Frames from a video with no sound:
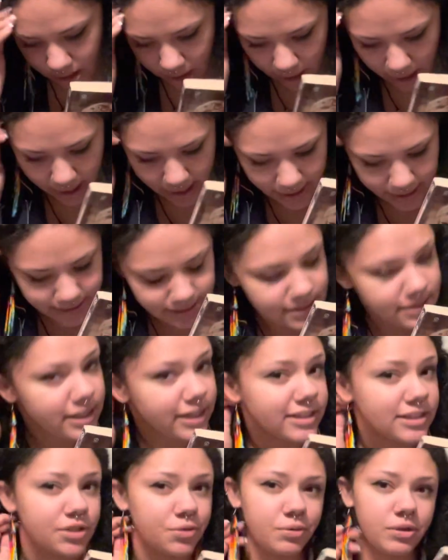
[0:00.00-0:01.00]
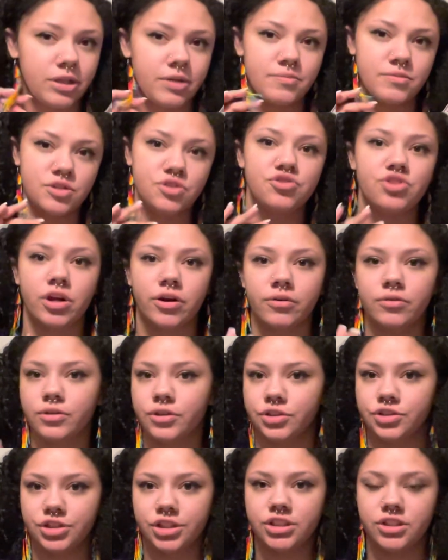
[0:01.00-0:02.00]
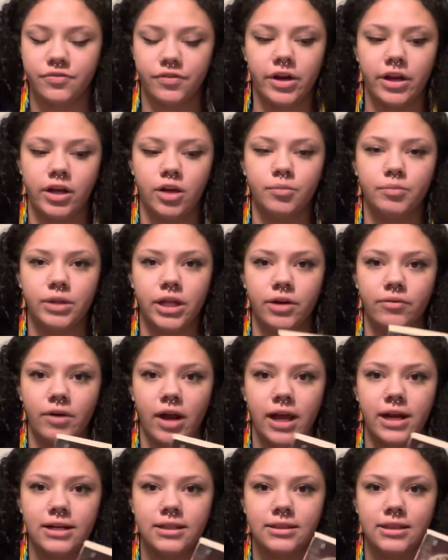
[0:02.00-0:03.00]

And Tennessee Williams in general is just a very good playwright.